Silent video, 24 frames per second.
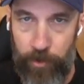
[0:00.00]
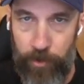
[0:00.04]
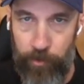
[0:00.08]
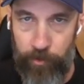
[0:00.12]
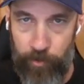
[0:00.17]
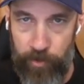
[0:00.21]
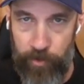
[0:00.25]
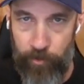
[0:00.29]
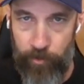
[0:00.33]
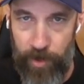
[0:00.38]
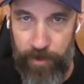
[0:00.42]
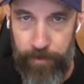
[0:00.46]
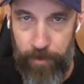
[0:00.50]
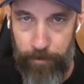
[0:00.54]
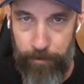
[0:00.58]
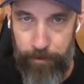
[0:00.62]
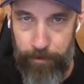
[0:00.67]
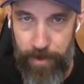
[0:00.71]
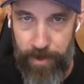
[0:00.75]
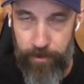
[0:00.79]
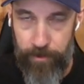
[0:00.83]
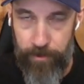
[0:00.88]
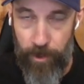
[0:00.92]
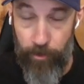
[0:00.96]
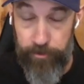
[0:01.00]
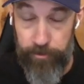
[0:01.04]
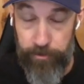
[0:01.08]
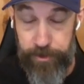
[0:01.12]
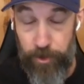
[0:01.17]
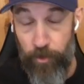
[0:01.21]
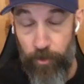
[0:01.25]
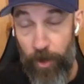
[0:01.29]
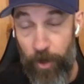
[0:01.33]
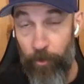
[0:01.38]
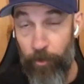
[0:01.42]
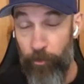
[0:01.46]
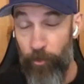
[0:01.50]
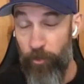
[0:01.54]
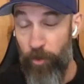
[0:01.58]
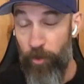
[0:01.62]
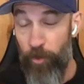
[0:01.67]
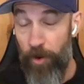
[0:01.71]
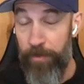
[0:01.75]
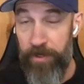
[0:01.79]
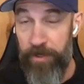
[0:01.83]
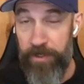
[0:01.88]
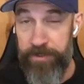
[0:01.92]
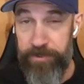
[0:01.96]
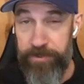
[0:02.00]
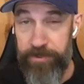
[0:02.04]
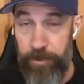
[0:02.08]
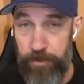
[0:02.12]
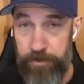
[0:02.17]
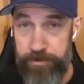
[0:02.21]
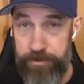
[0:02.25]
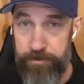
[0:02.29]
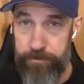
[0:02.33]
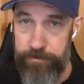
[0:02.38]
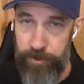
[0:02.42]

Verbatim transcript: I would rewrite the Ninja notes.